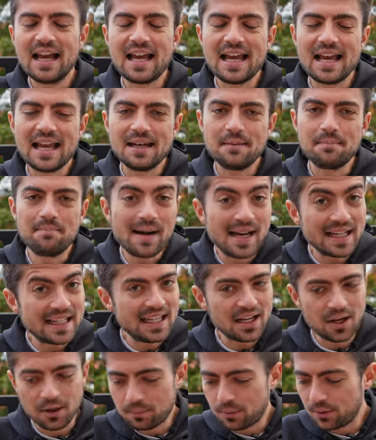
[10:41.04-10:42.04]
and
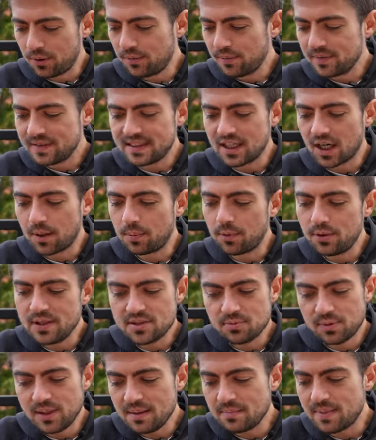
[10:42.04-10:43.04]
baggy upper. The upper
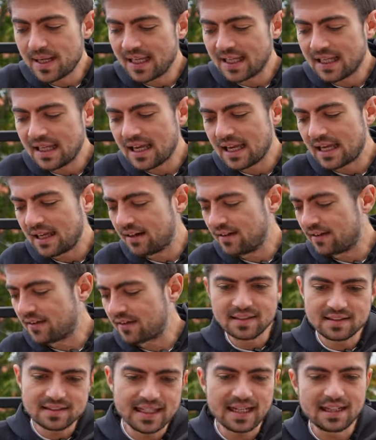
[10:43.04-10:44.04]
is really baggy and
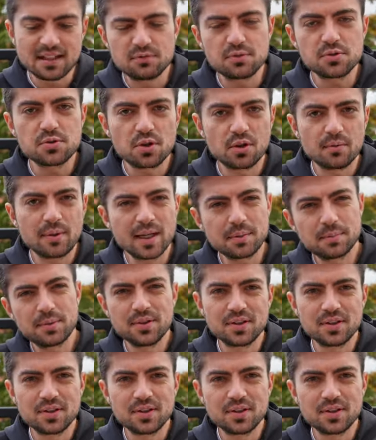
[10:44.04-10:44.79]
it's kind of a drawback,